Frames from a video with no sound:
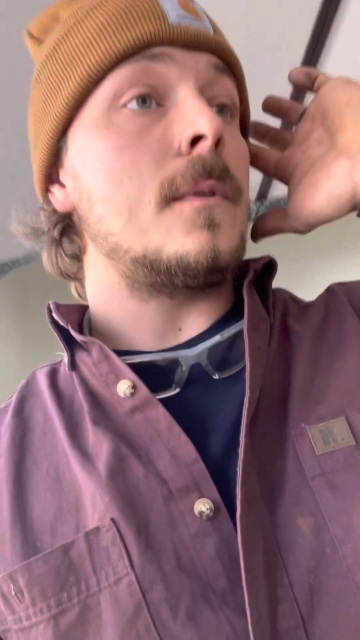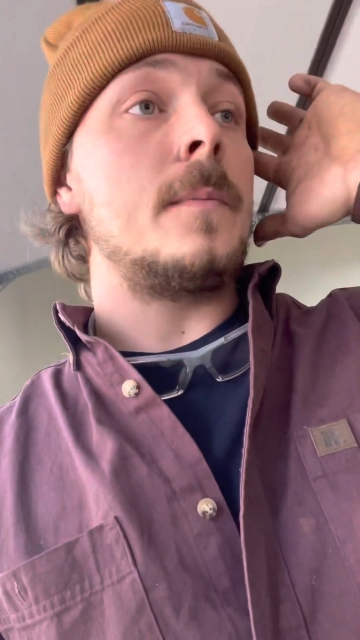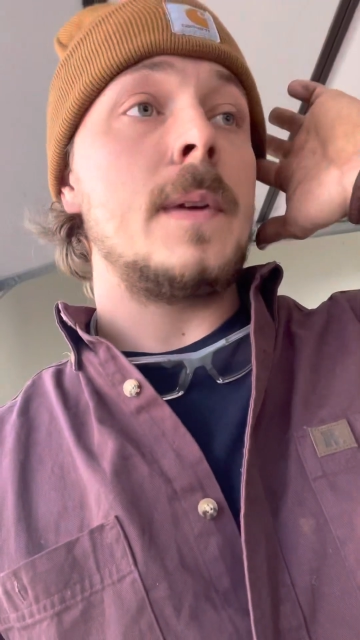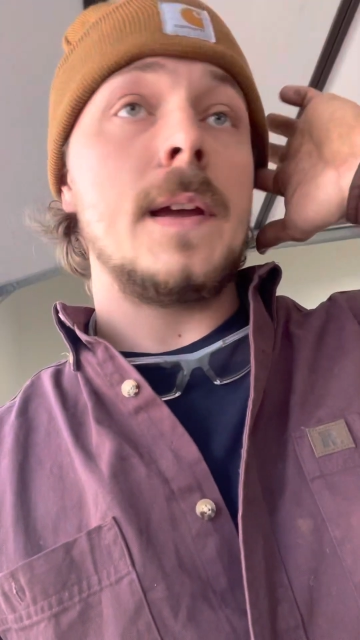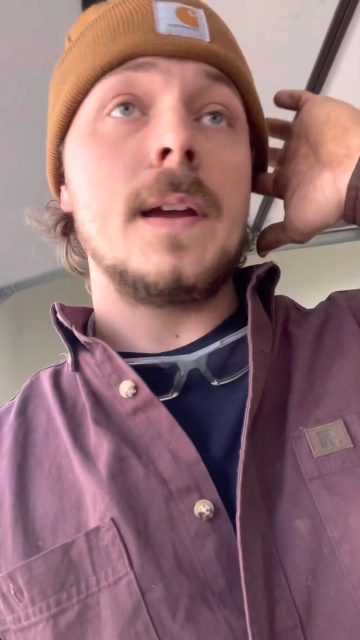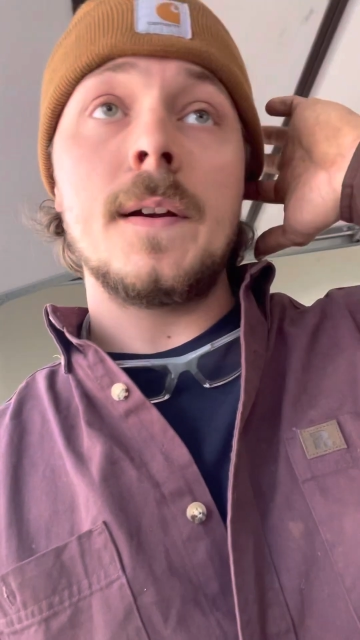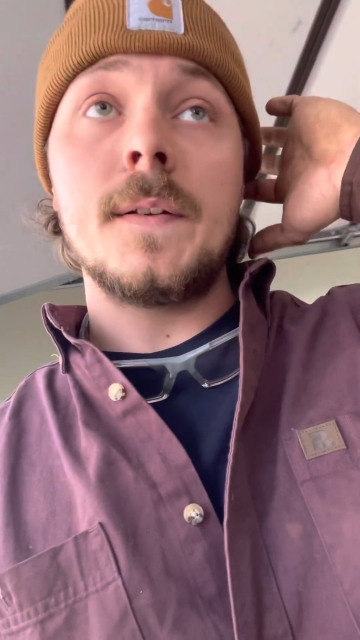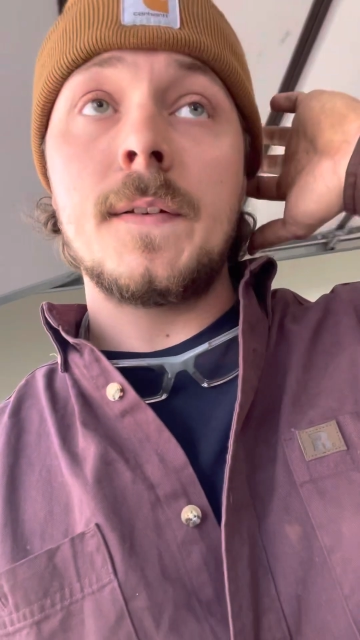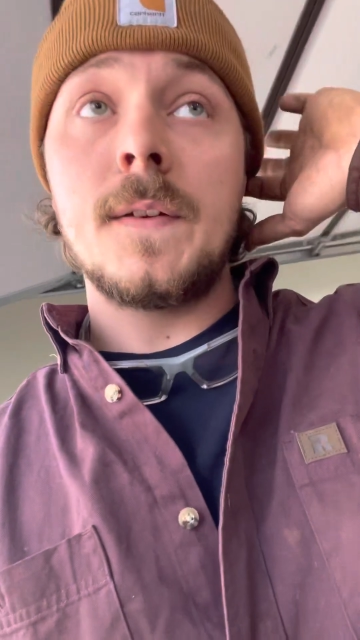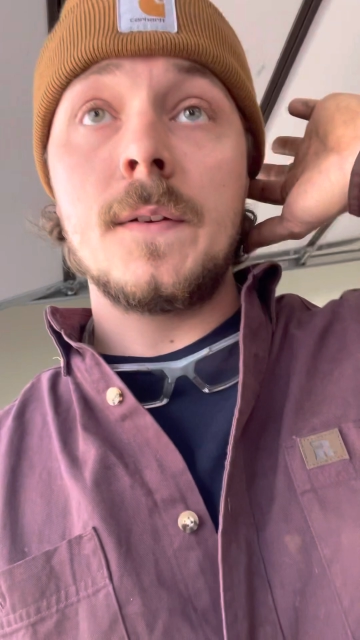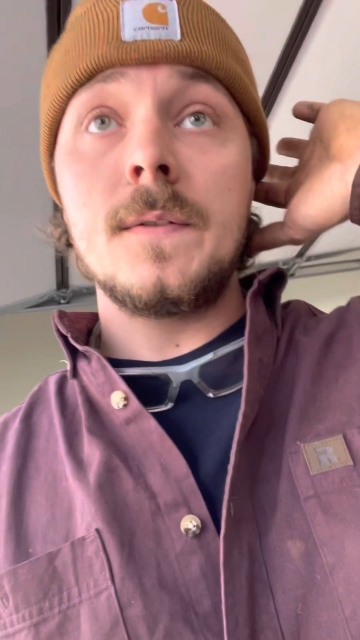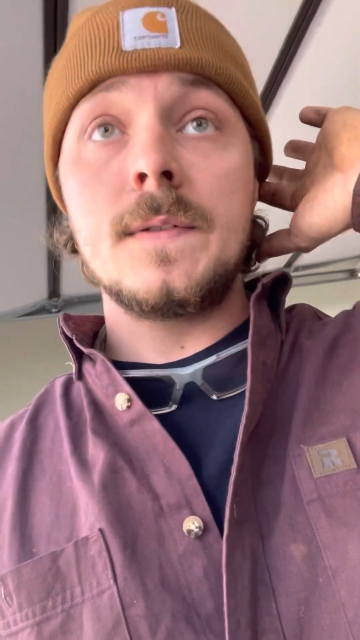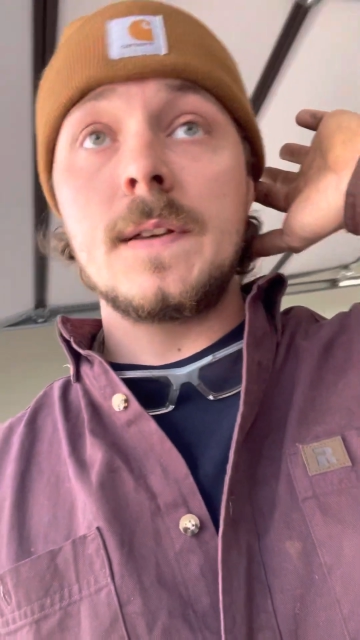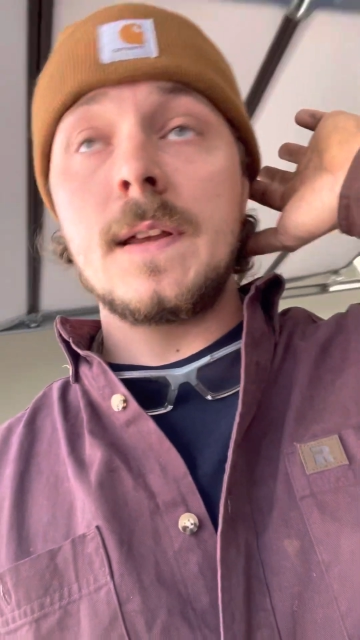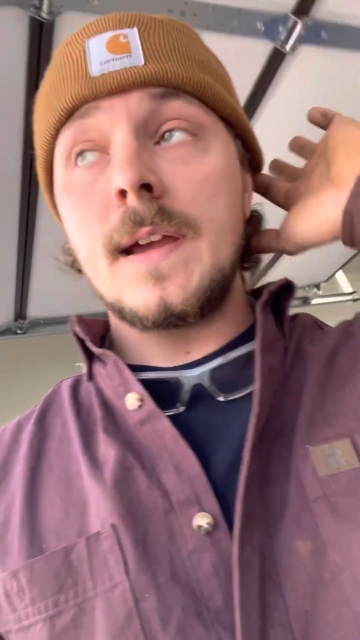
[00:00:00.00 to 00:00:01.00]
It'll be here
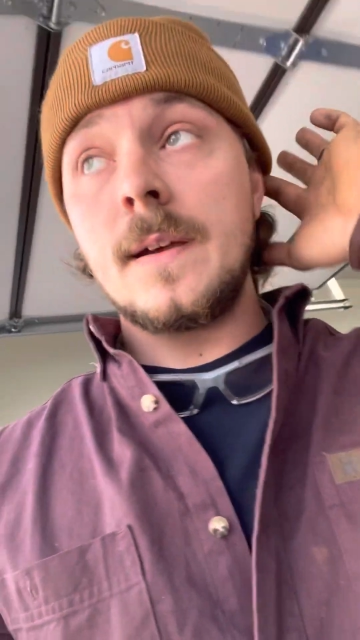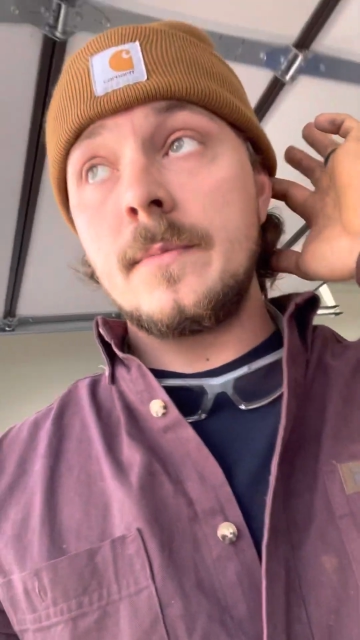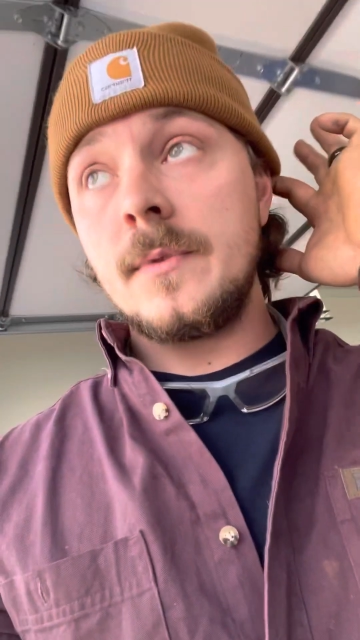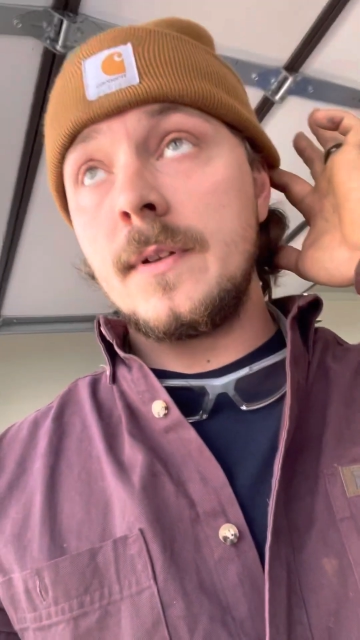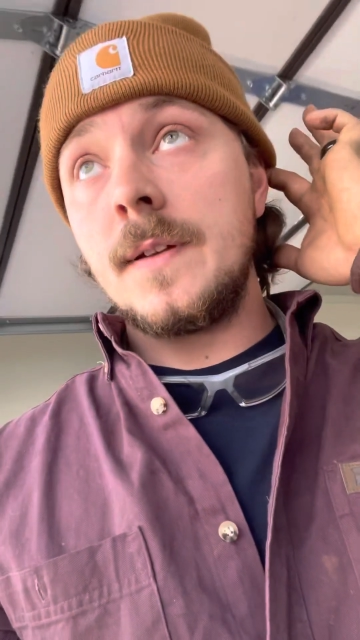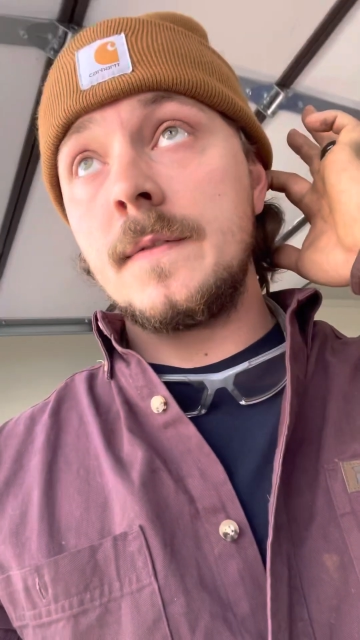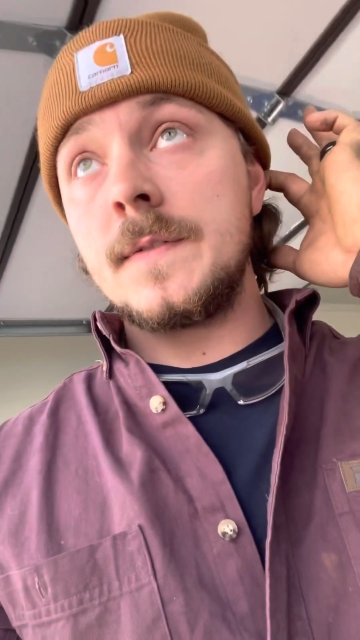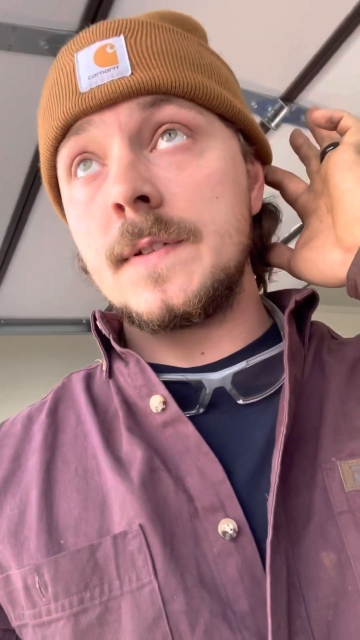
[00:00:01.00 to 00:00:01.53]
Tuesday, I believe,